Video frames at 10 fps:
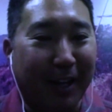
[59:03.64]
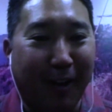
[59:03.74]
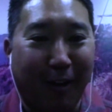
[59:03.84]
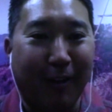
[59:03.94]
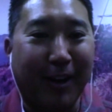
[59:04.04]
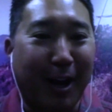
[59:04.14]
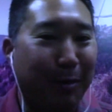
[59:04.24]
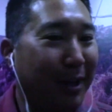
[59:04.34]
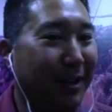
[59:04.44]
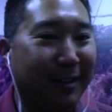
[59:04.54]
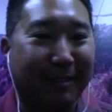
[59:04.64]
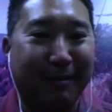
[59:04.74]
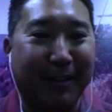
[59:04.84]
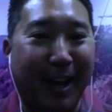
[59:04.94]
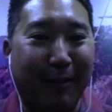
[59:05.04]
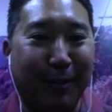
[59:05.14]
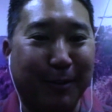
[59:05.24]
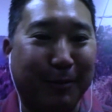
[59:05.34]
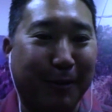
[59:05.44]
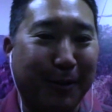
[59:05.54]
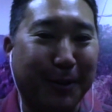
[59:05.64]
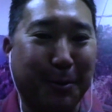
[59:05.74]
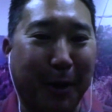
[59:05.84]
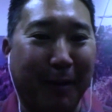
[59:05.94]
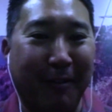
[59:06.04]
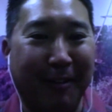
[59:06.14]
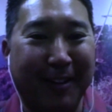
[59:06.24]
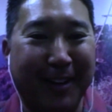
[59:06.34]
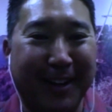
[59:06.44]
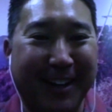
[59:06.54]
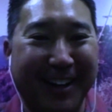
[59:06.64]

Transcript: like the hard copy, we have those for you as well.